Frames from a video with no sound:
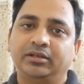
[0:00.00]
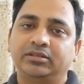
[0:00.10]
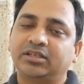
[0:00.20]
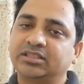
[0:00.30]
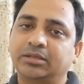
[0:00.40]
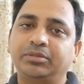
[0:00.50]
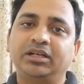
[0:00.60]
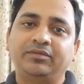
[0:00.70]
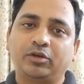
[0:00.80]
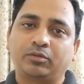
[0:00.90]
That is
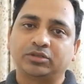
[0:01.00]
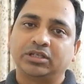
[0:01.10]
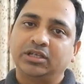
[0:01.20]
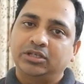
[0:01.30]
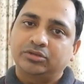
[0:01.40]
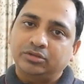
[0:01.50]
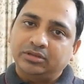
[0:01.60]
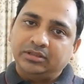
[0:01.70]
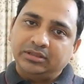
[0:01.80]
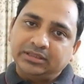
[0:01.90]
completely free of cost.
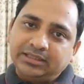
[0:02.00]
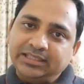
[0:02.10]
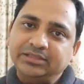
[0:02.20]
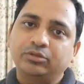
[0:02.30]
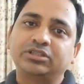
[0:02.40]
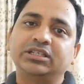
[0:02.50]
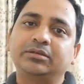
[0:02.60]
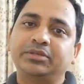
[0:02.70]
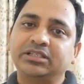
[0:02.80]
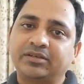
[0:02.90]
So these hosting
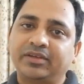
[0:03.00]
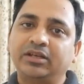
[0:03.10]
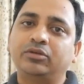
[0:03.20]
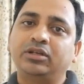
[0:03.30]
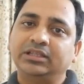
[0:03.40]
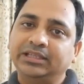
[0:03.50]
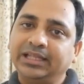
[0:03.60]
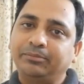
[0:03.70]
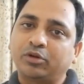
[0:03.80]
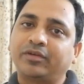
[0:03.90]
companies are very good.
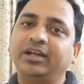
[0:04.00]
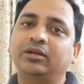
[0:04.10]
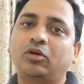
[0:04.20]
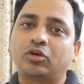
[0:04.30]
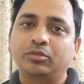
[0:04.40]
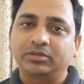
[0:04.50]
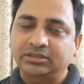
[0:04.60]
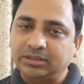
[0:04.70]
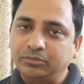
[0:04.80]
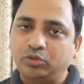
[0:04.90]
They provide
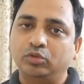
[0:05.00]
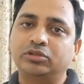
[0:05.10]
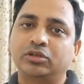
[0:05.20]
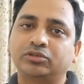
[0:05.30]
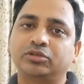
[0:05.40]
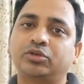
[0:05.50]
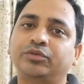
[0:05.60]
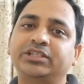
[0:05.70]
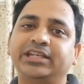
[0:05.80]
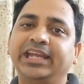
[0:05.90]
some tools also through
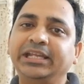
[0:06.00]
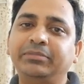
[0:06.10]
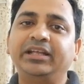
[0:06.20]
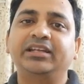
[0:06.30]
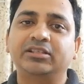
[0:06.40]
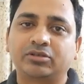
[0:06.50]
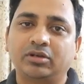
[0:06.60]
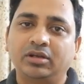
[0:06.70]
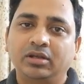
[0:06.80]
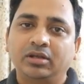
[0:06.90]
which anybody can
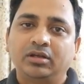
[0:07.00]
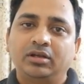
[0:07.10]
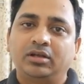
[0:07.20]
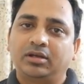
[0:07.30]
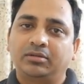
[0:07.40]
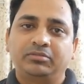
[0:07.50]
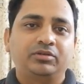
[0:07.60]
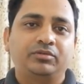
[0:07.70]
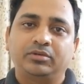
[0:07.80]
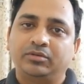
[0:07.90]
install
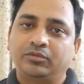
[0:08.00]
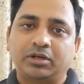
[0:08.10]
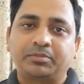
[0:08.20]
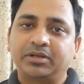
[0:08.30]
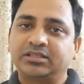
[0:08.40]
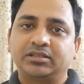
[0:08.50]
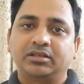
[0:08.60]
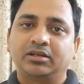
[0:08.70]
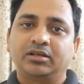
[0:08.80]
WordPress